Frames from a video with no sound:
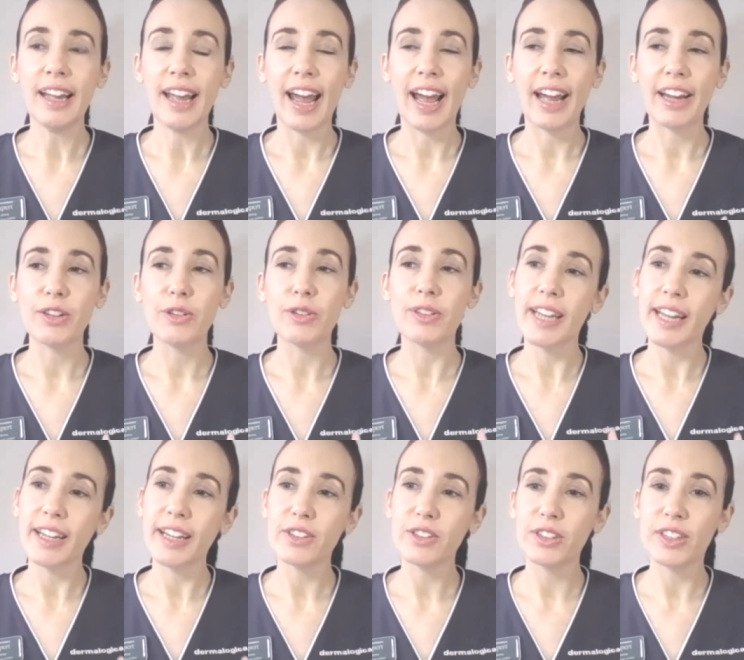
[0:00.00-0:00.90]
and you
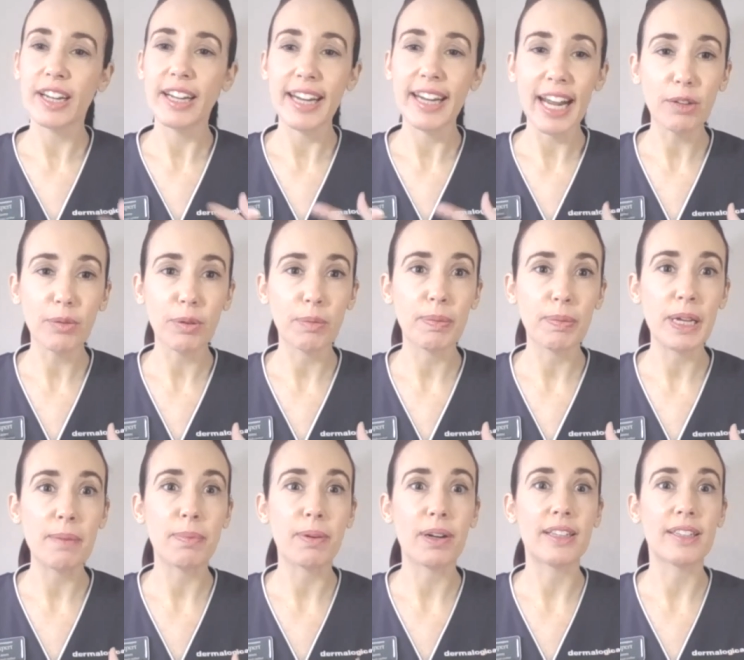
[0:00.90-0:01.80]
tend to connect with
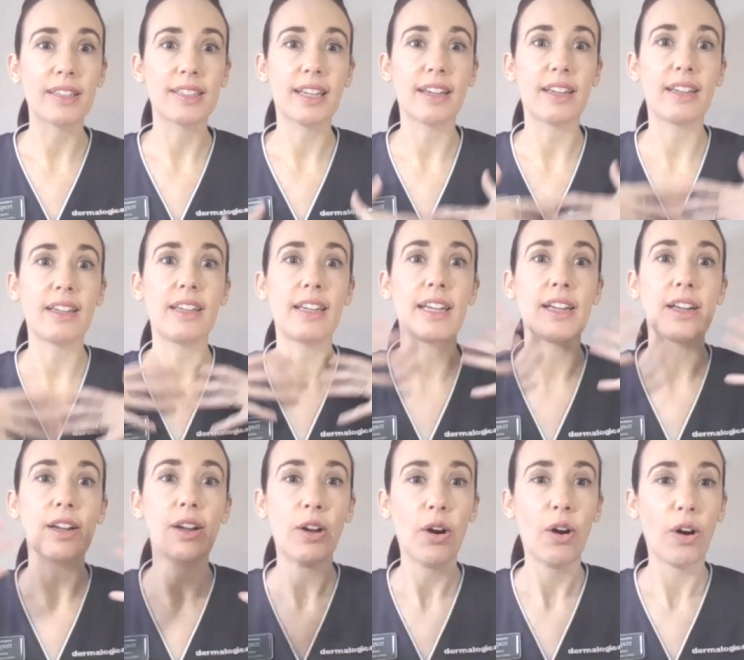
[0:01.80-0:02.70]
people and
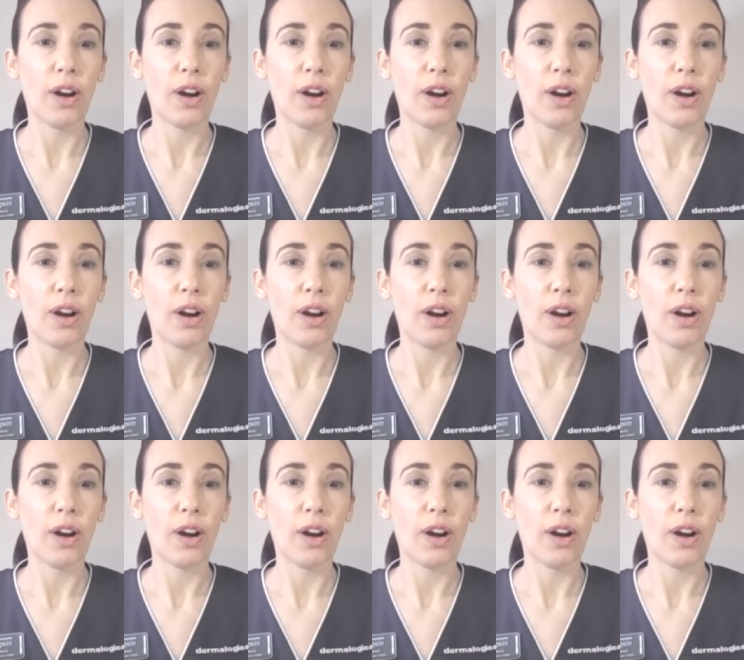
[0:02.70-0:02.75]
suddenly